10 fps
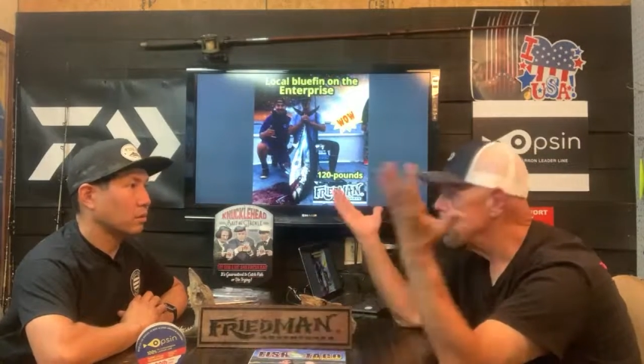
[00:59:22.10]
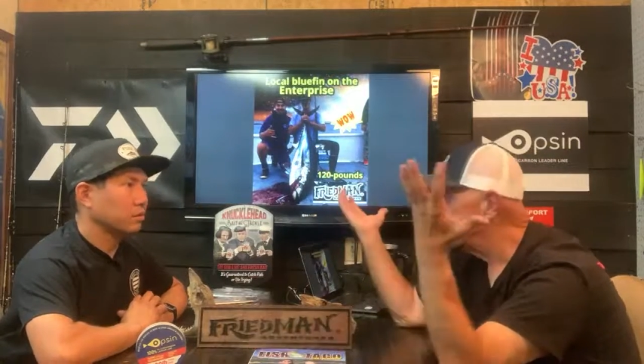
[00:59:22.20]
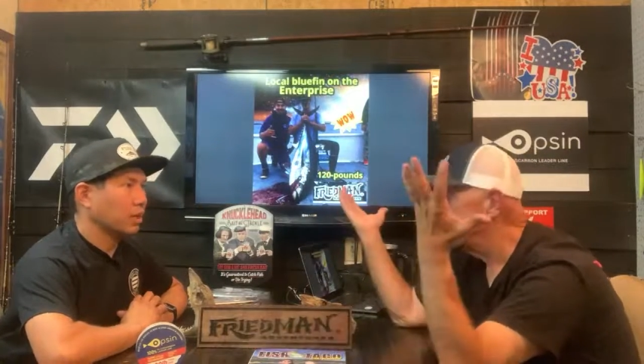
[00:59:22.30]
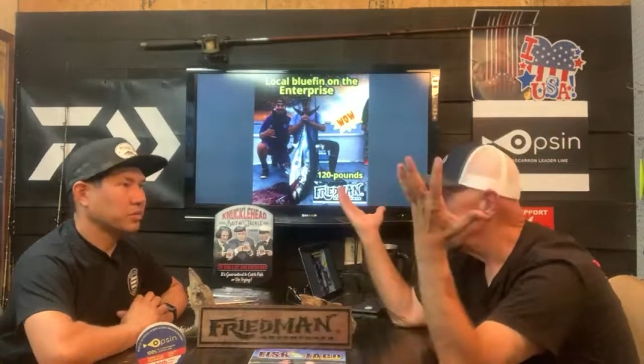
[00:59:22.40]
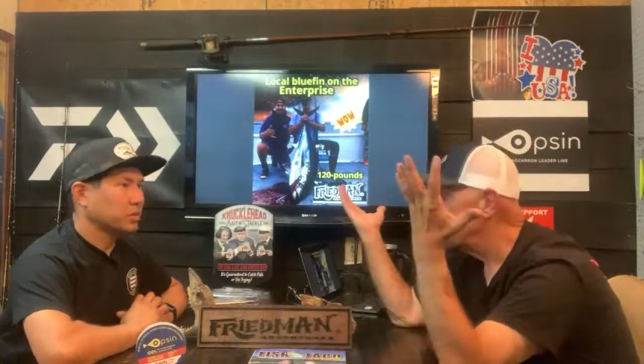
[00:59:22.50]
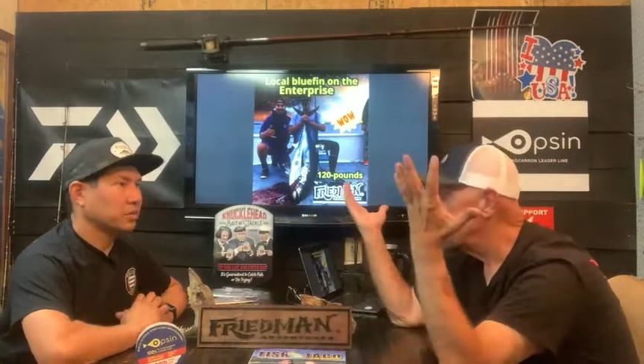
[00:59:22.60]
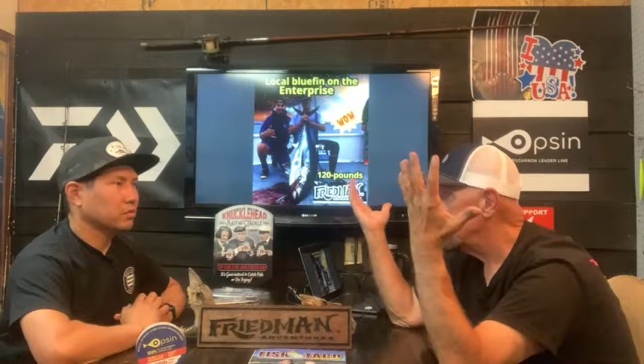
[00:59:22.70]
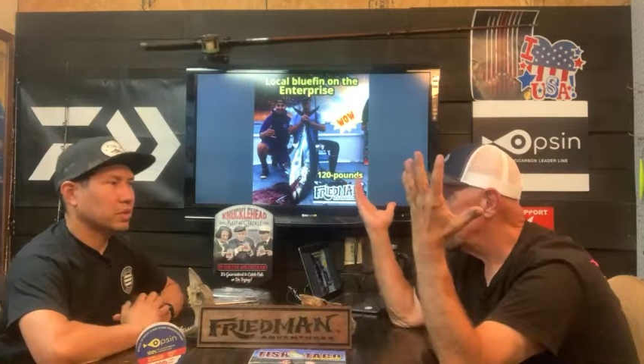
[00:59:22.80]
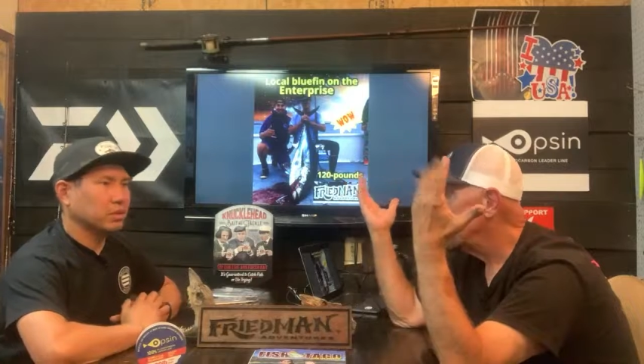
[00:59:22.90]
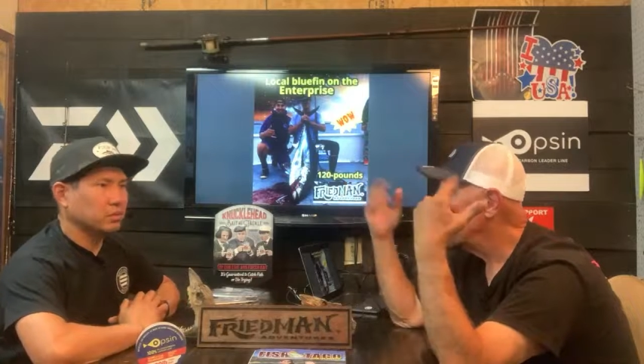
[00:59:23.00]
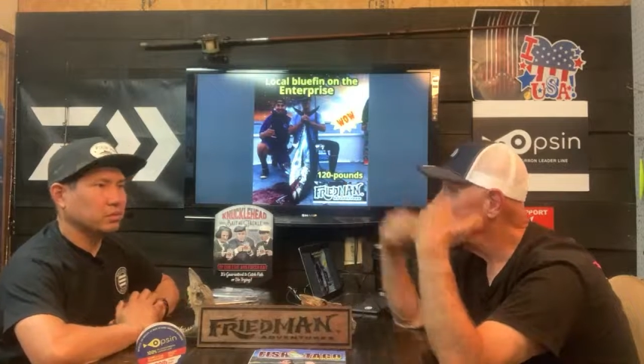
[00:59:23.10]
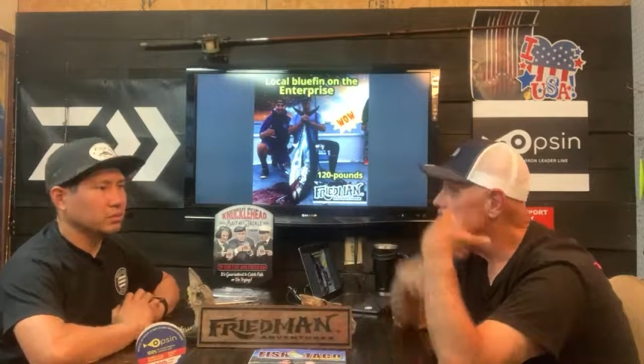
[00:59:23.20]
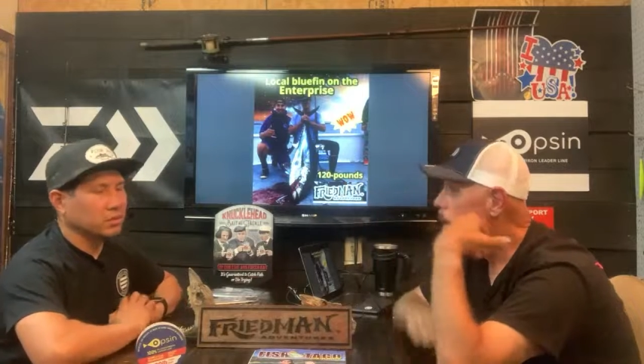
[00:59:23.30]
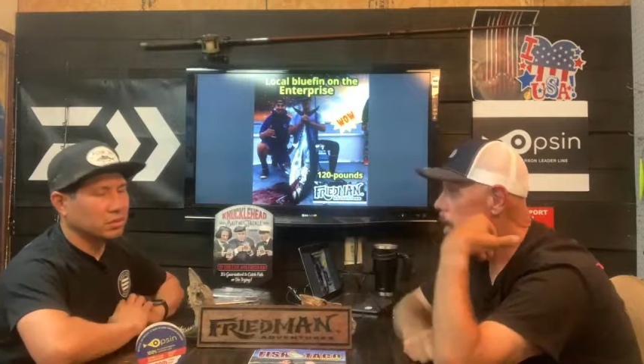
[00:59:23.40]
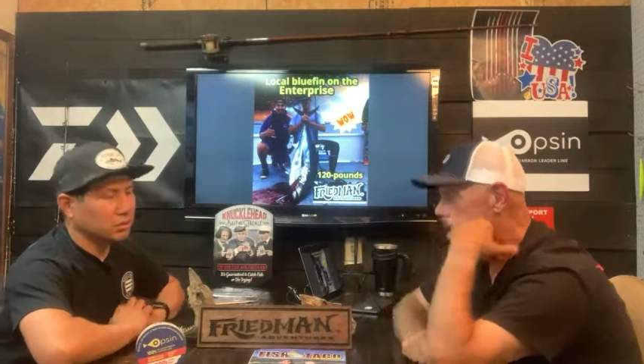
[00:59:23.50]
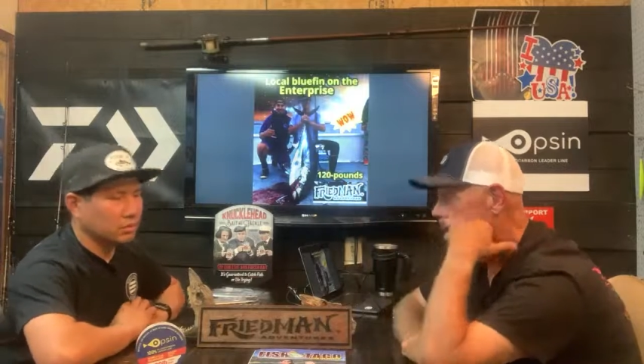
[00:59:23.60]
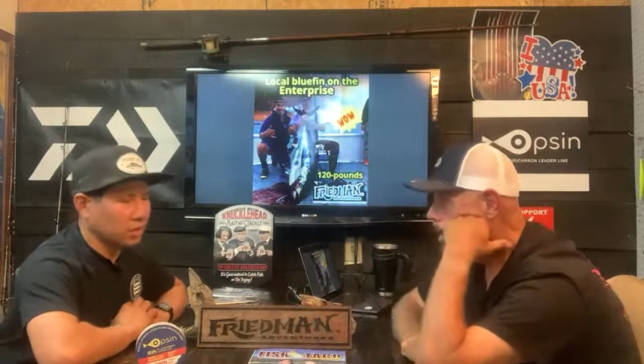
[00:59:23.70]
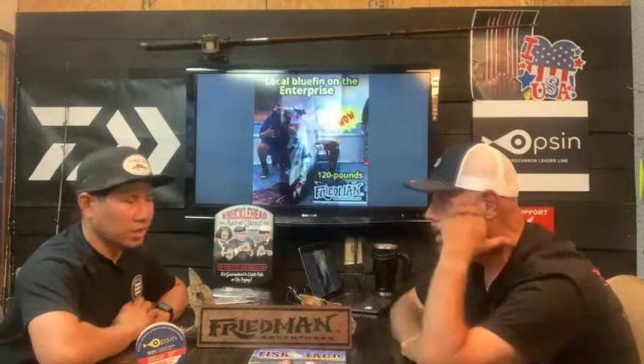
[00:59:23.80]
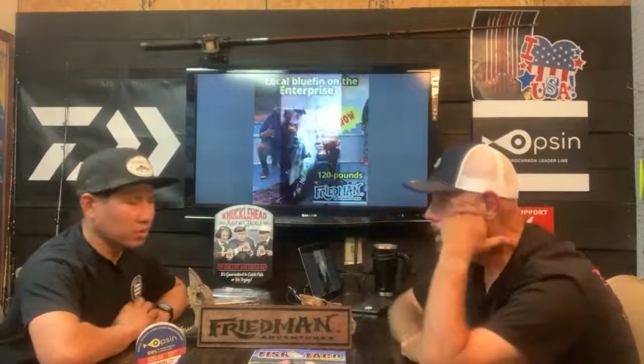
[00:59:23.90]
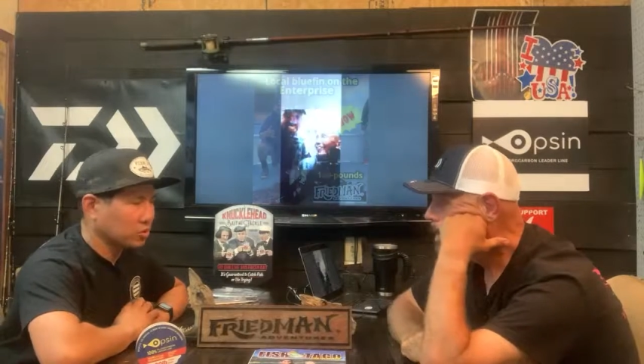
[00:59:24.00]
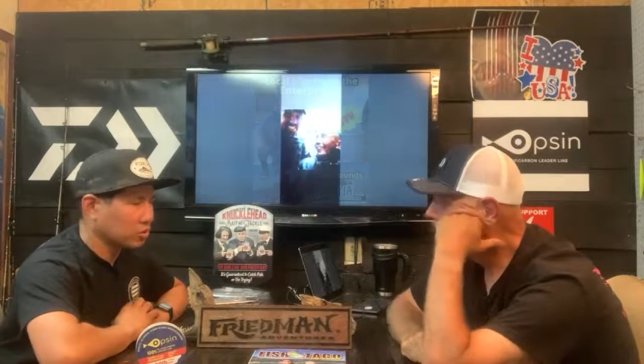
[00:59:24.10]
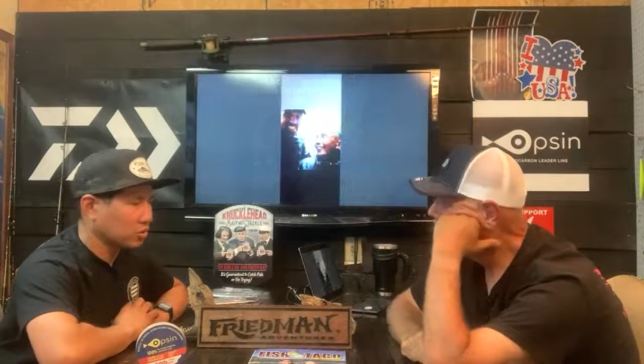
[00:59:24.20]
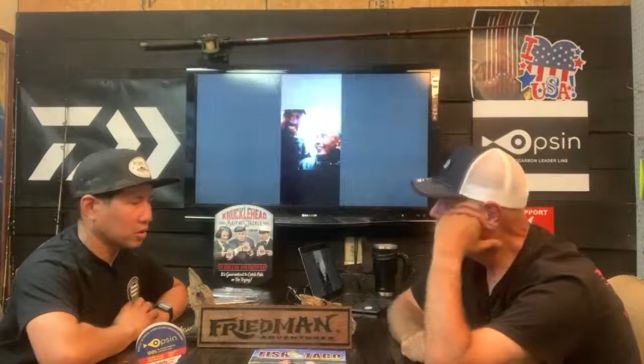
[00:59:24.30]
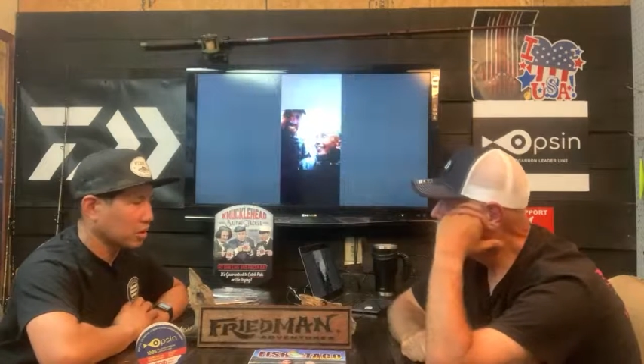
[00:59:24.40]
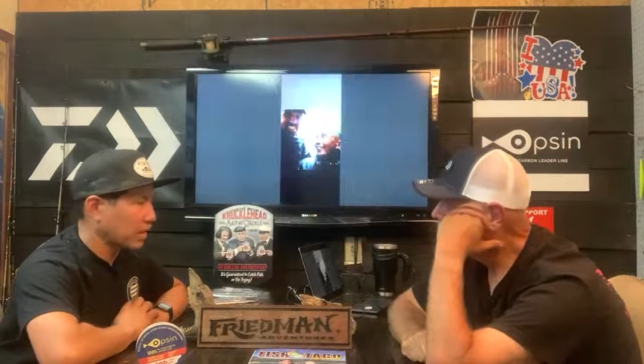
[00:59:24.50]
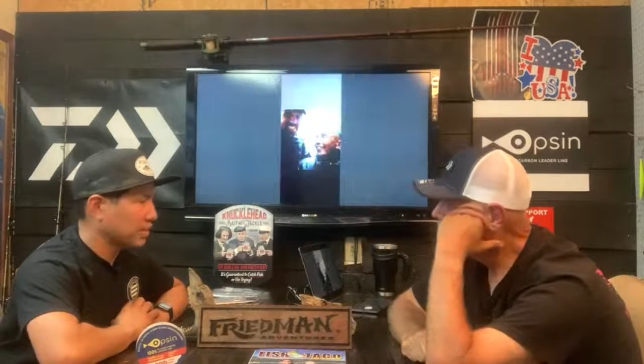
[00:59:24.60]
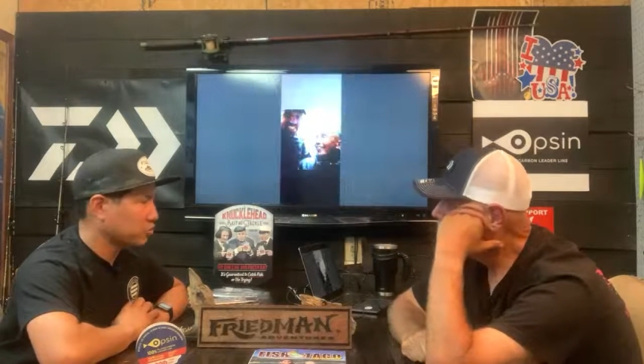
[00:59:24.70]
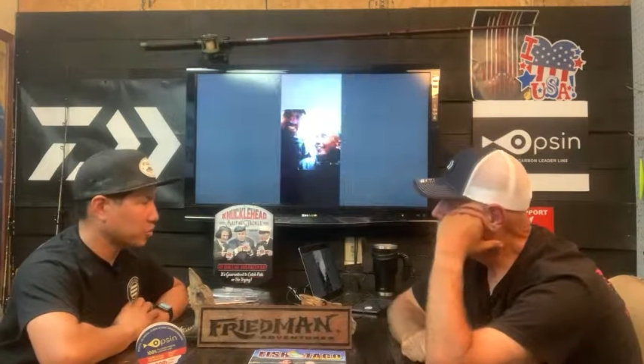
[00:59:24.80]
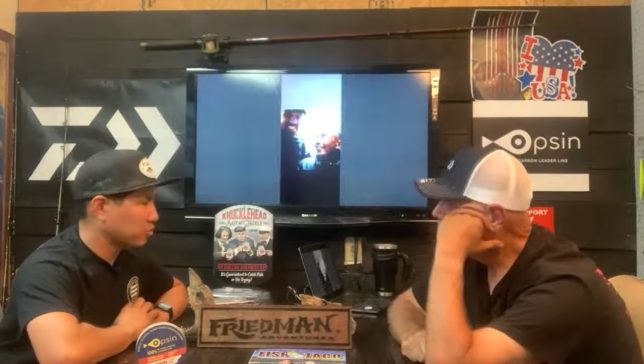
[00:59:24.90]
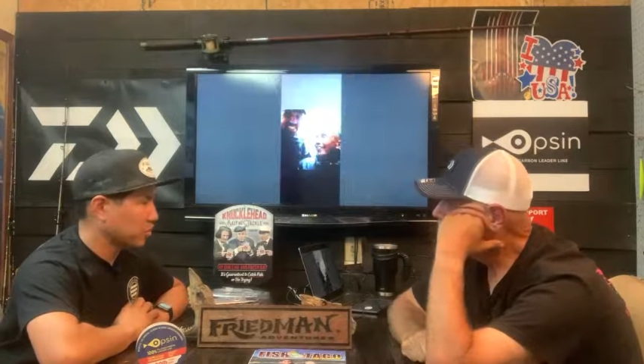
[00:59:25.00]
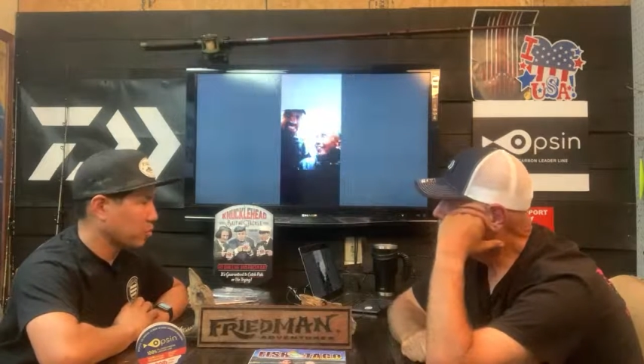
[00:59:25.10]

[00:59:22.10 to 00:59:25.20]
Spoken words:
No, I've seen them on that trip.